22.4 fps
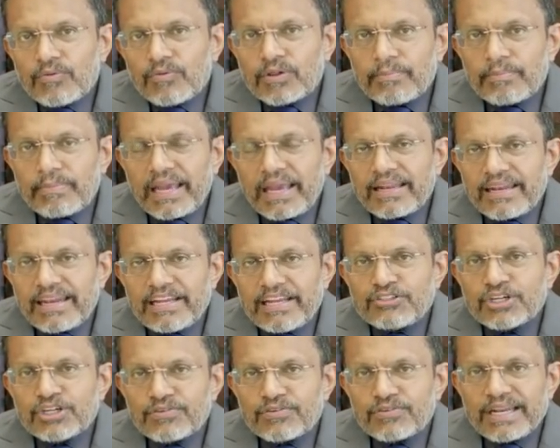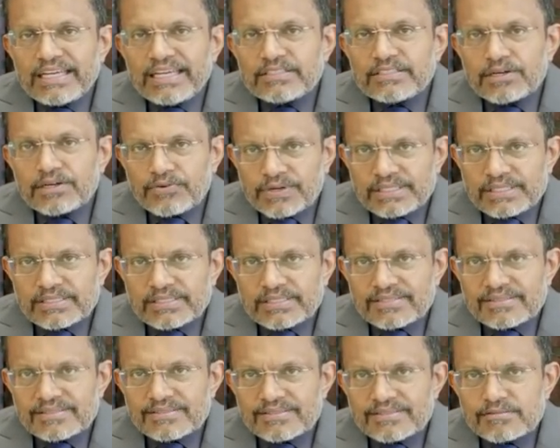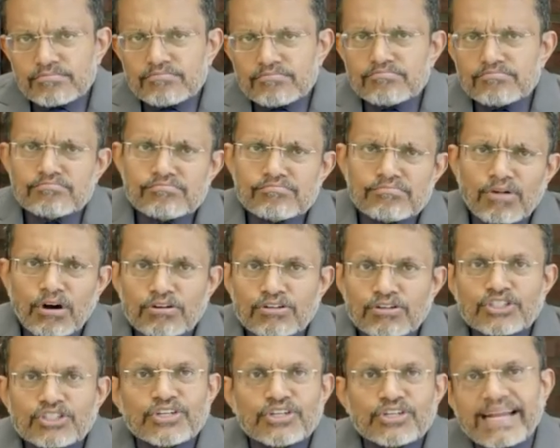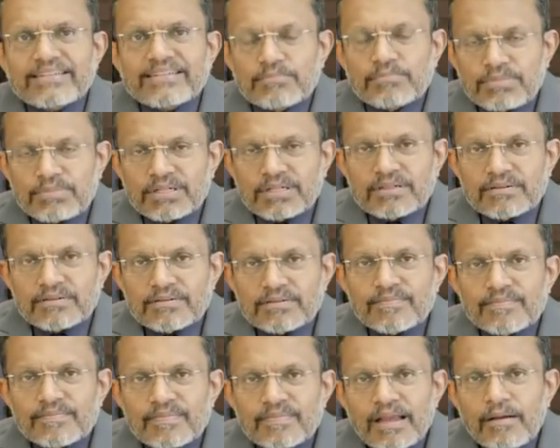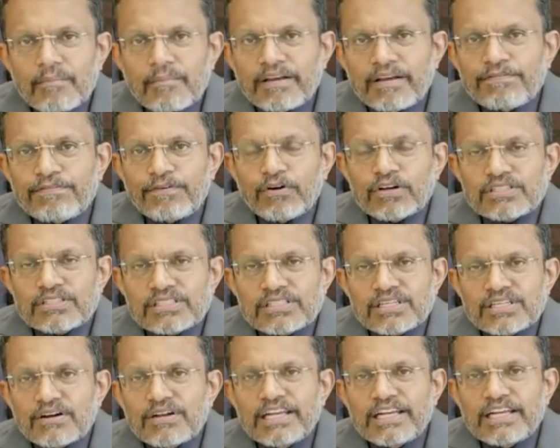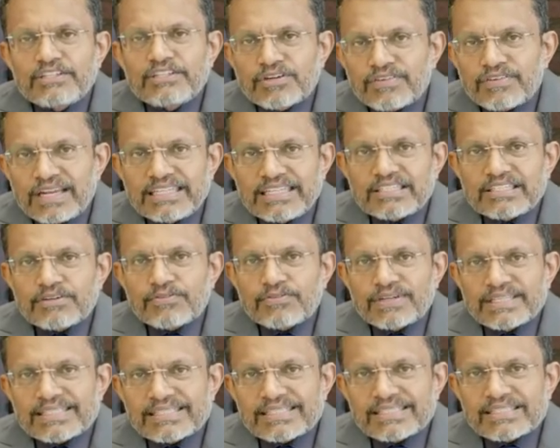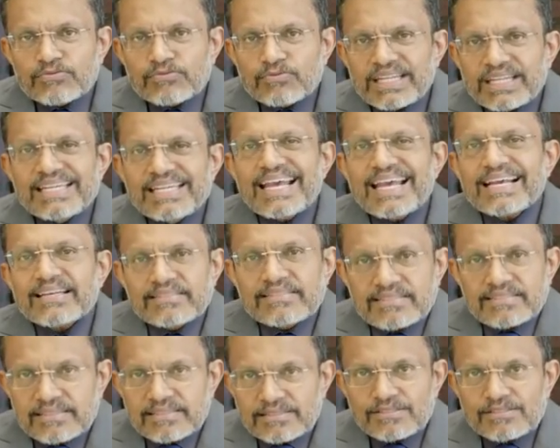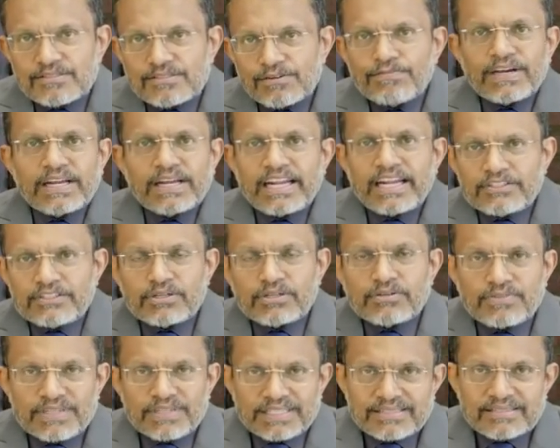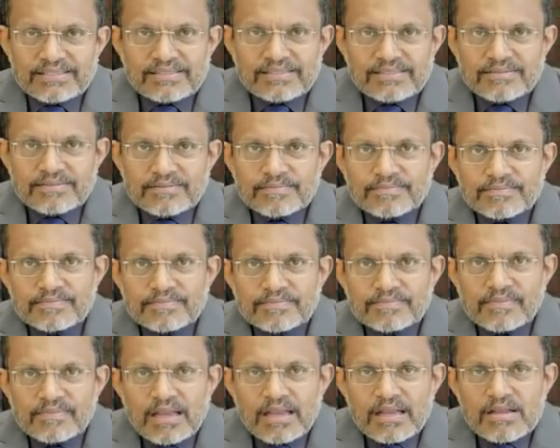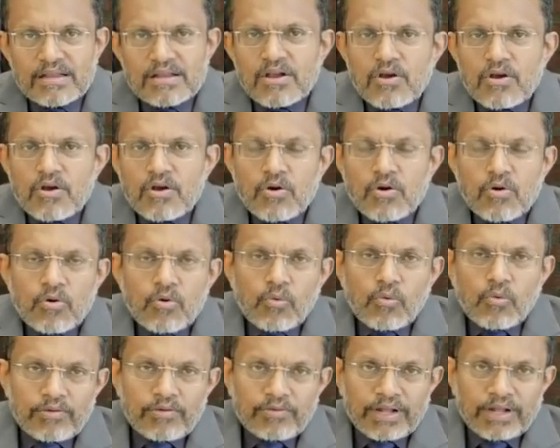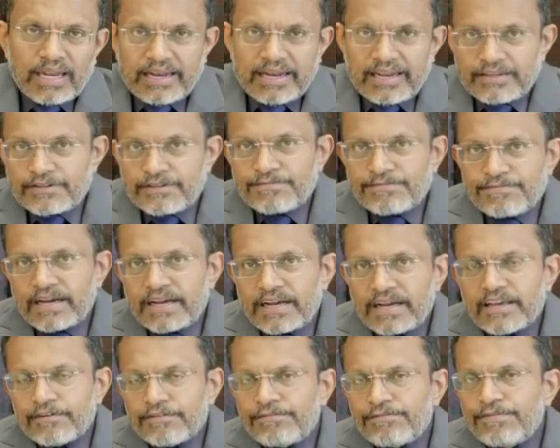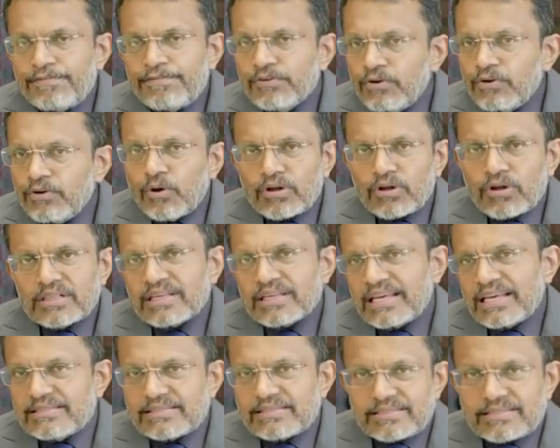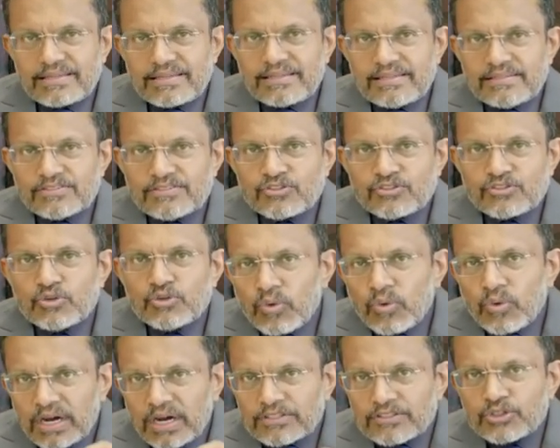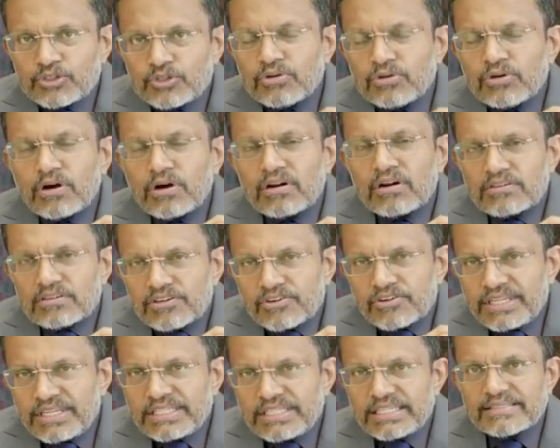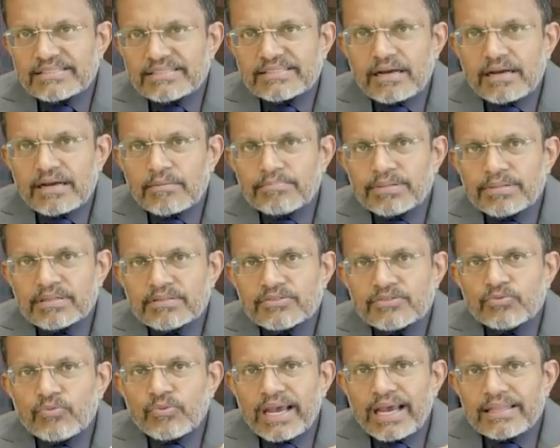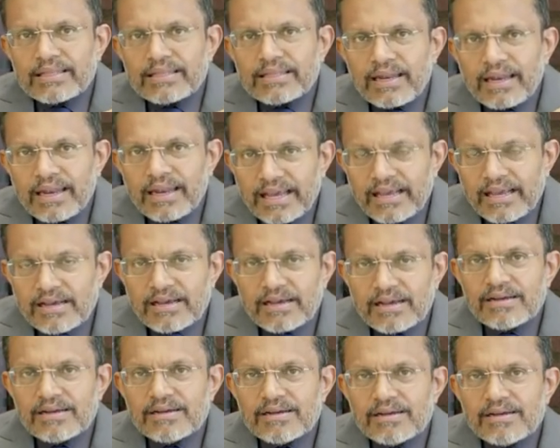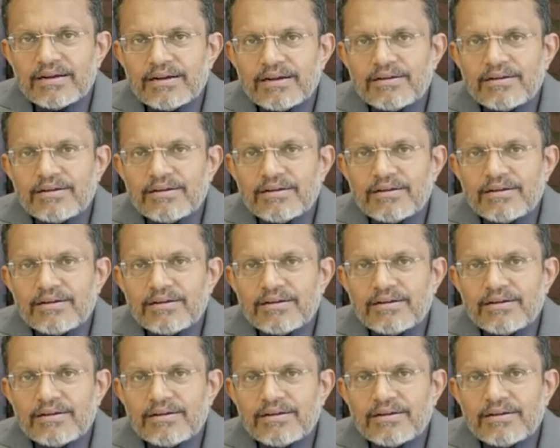We will make nature-related risks more tractable by focusing on nature-related risks with a nexus to financial risks we will identify a few local case studies to work through concrete examples where the link